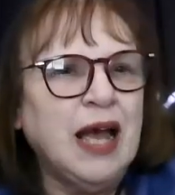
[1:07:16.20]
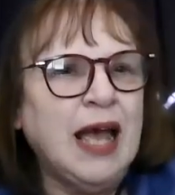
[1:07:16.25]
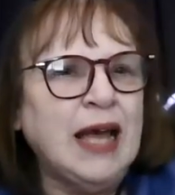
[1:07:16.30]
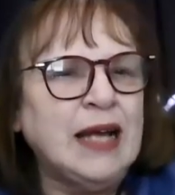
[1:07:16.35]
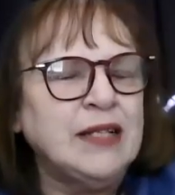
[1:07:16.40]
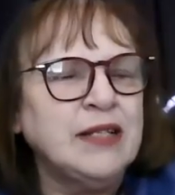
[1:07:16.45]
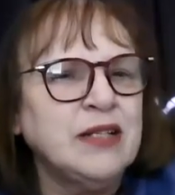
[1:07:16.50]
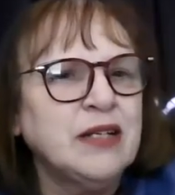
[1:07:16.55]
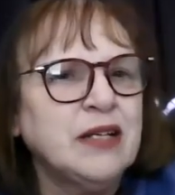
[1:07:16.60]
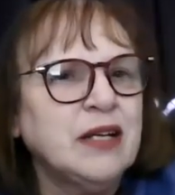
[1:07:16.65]

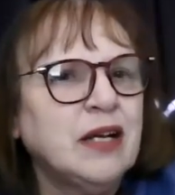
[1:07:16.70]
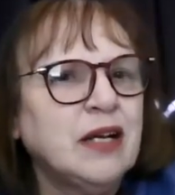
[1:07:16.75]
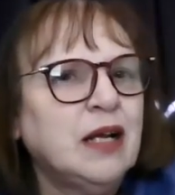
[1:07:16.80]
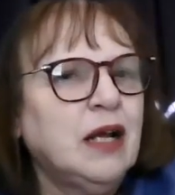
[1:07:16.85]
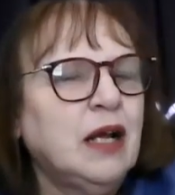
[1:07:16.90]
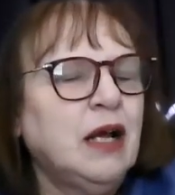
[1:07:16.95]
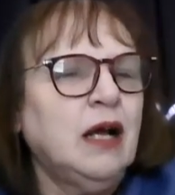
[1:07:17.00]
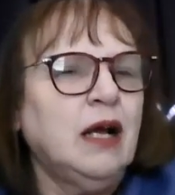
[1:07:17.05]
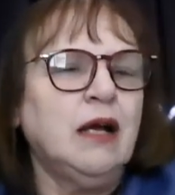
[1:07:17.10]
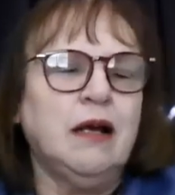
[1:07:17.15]
And
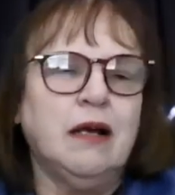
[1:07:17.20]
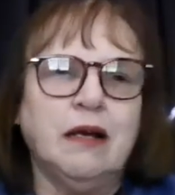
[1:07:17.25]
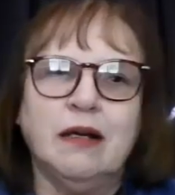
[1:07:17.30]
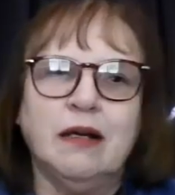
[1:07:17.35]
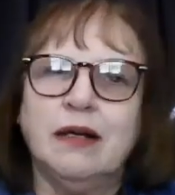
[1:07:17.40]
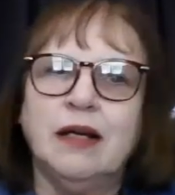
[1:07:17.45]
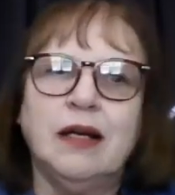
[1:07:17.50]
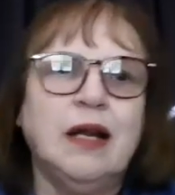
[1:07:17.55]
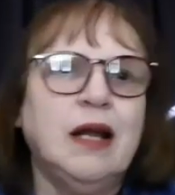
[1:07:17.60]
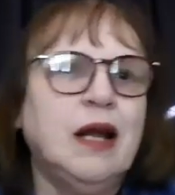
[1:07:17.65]

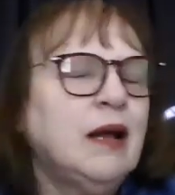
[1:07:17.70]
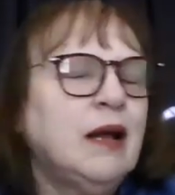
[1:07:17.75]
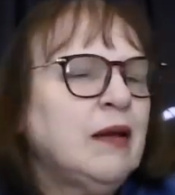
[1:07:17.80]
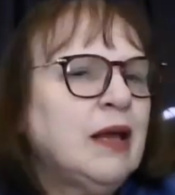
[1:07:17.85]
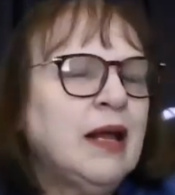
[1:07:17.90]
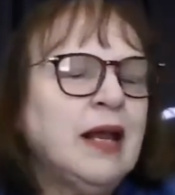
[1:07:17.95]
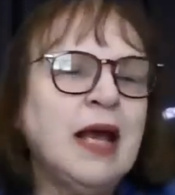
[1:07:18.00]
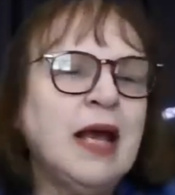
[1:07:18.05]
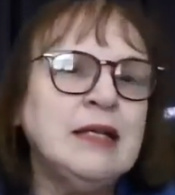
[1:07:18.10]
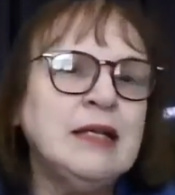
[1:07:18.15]

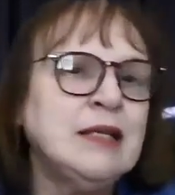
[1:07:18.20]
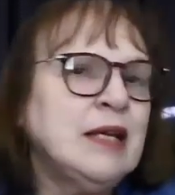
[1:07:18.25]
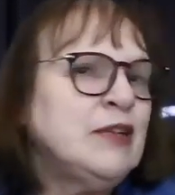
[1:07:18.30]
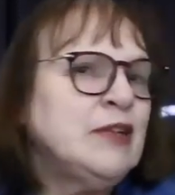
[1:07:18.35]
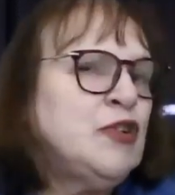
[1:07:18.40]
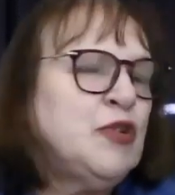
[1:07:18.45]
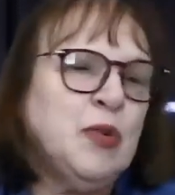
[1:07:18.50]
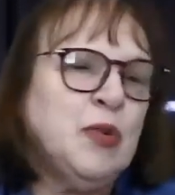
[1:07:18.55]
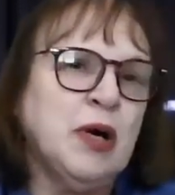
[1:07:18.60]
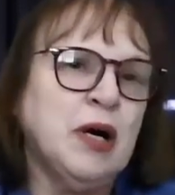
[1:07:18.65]
can I
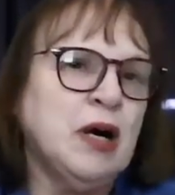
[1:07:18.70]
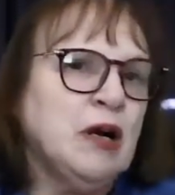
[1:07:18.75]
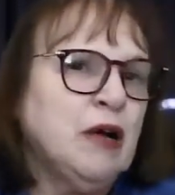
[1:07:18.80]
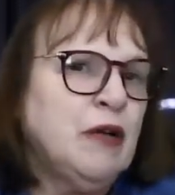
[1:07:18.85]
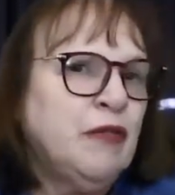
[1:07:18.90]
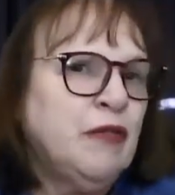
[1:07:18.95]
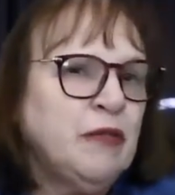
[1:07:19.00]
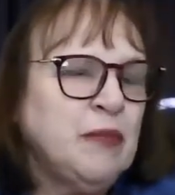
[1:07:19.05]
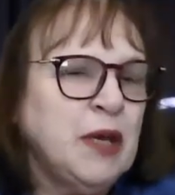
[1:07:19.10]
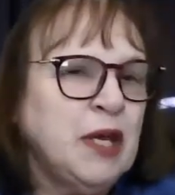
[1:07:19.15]
send you a
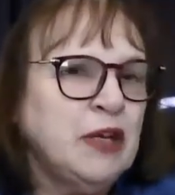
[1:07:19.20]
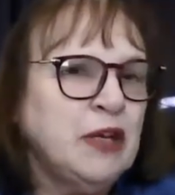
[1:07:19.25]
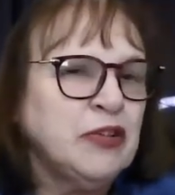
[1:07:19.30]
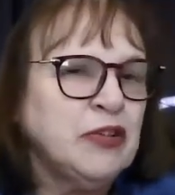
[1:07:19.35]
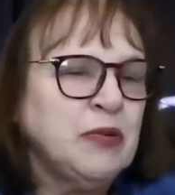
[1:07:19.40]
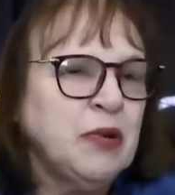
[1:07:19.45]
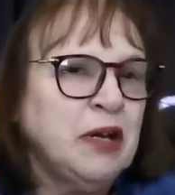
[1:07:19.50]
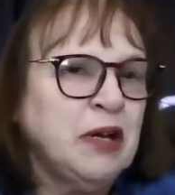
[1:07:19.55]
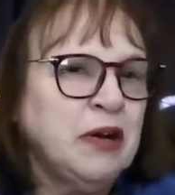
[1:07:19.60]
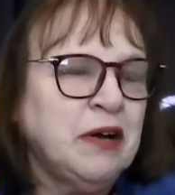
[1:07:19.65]
hug from here,
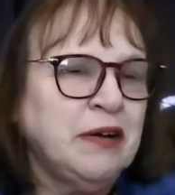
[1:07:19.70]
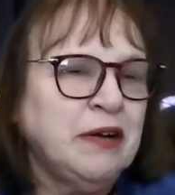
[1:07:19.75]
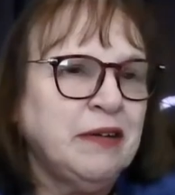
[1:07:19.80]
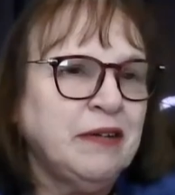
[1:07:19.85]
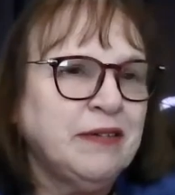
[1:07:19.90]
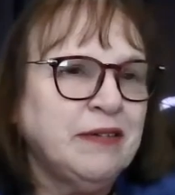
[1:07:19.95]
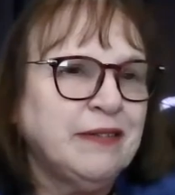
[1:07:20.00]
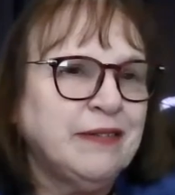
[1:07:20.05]
sweetheart?